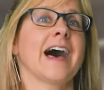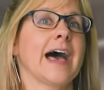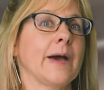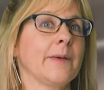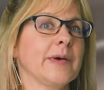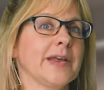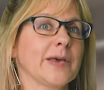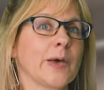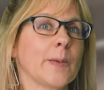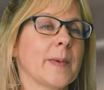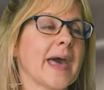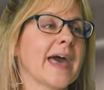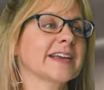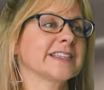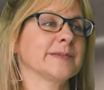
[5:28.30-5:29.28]
I want to go
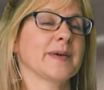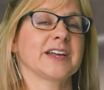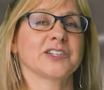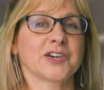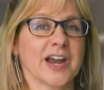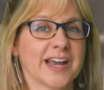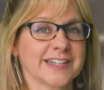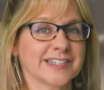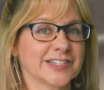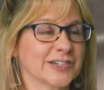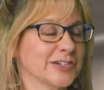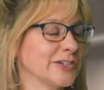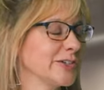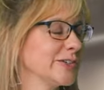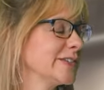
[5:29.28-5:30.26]
back to my tried and
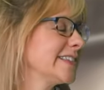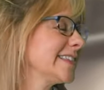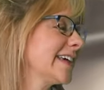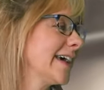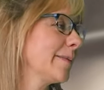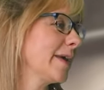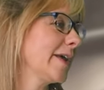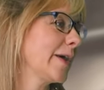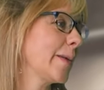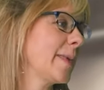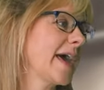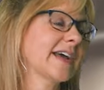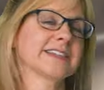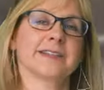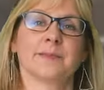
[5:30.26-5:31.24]
trues. I'm going to go
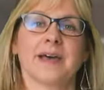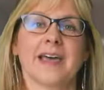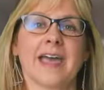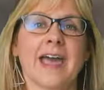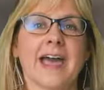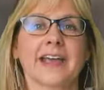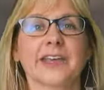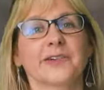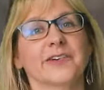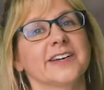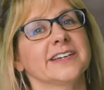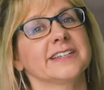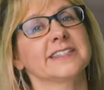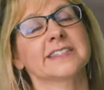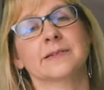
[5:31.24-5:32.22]
back to my
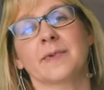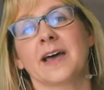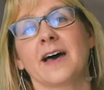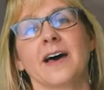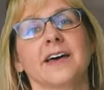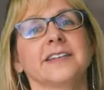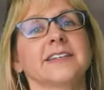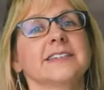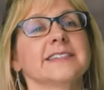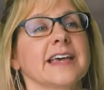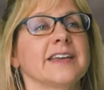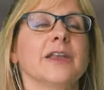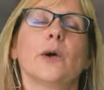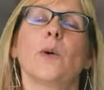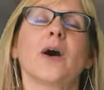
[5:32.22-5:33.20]
Acuras, to my Hondas.
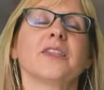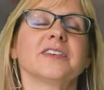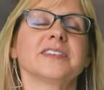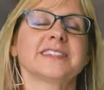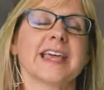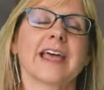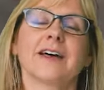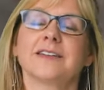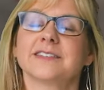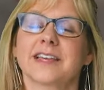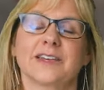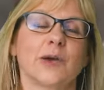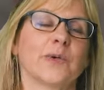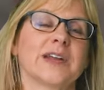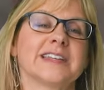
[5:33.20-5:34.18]
I know all the sounds.
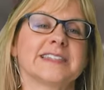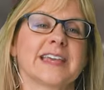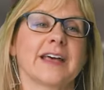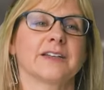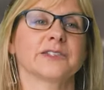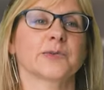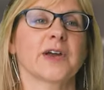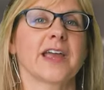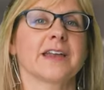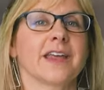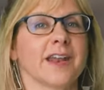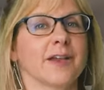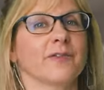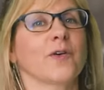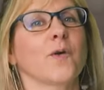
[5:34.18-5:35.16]
I know when it sounds right.
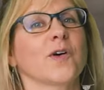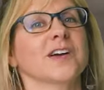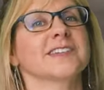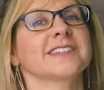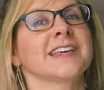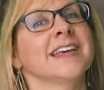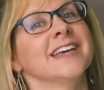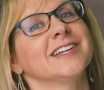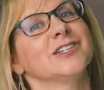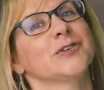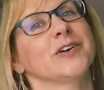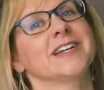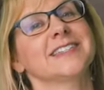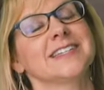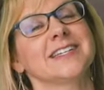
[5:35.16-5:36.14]
And of course,
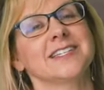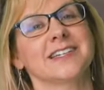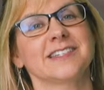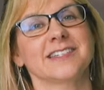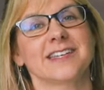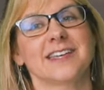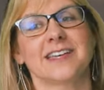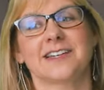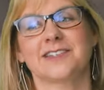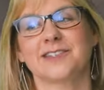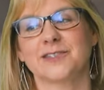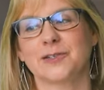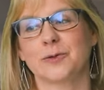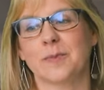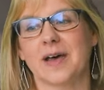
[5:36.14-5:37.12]
transitioned
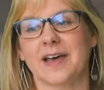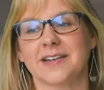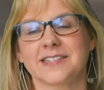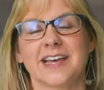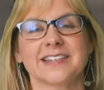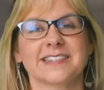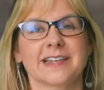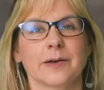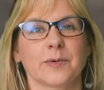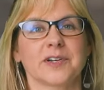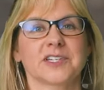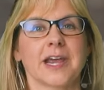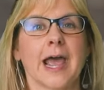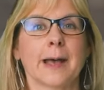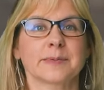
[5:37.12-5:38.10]
into my Tesla,
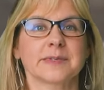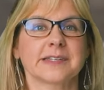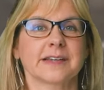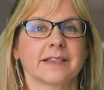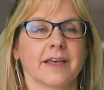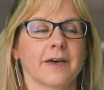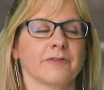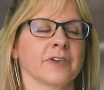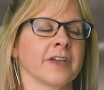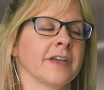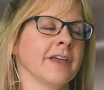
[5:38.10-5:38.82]
which I absolutely love.